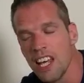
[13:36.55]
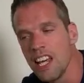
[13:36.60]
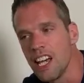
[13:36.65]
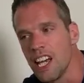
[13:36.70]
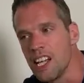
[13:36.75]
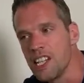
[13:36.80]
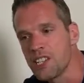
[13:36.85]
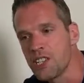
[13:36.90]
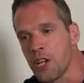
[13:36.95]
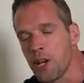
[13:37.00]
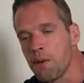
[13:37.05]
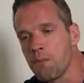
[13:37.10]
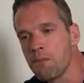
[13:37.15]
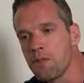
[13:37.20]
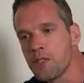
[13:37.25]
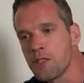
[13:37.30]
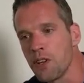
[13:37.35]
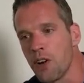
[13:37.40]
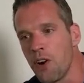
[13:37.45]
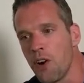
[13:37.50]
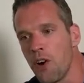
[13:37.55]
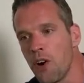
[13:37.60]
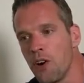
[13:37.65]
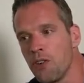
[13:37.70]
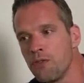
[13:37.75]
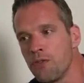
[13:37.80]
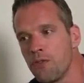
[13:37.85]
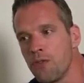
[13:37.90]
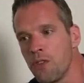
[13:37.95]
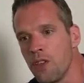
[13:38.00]
in terms
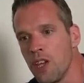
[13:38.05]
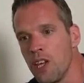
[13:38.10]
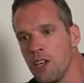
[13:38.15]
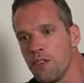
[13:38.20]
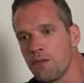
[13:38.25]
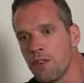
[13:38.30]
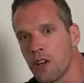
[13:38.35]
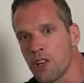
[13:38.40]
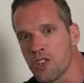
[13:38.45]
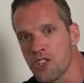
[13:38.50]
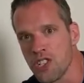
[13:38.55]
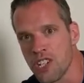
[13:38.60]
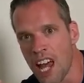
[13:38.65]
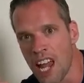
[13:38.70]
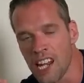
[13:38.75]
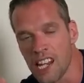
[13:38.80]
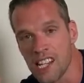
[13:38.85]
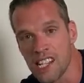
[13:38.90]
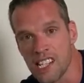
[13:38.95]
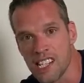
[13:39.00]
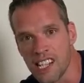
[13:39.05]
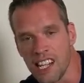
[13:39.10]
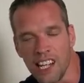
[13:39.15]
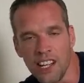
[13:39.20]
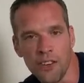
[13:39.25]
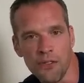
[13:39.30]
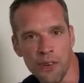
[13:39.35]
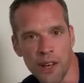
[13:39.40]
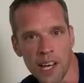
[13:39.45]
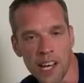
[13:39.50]
of the functionality
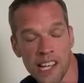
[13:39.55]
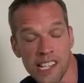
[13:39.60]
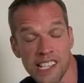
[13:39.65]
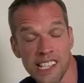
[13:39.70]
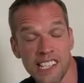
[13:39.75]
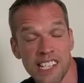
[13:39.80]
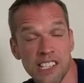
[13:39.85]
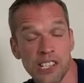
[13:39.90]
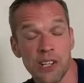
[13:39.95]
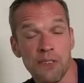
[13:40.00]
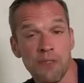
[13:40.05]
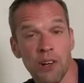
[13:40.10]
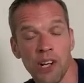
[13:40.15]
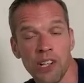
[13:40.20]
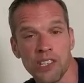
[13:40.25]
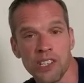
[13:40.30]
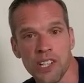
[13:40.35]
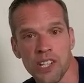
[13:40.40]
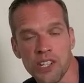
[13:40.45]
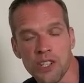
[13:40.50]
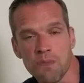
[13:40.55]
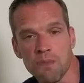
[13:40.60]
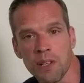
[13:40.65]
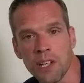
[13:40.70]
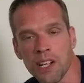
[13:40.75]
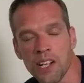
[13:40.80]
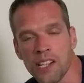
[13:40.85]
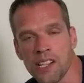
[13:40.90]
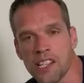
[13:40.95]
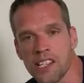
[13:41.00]
of it, it's a disadvantage,
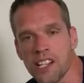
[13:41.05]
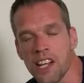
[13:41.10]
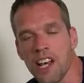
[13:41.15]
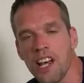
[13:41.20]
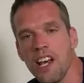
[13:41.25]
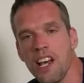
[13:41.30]
because